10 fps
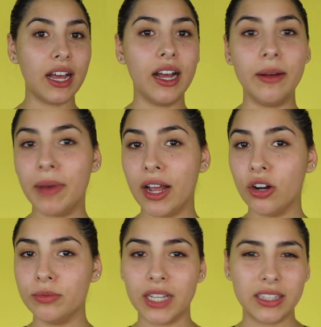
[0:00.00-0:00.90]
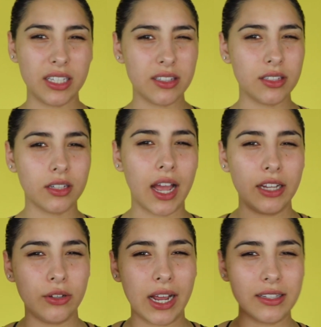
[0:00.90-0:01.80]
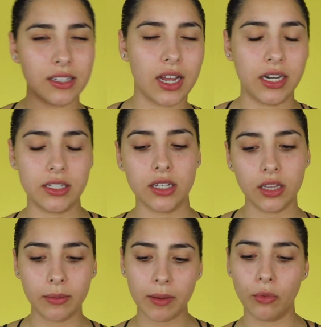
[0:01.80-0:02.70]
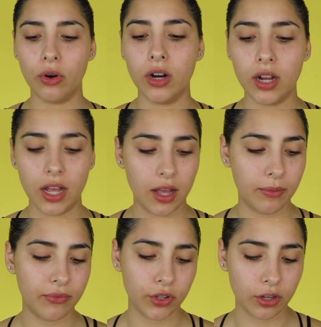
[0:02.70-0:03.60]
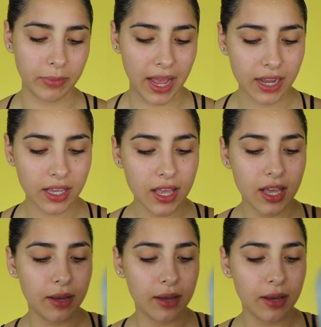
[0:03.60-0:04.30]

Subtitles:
I hope that this you guys can kind of see a little bit more further back,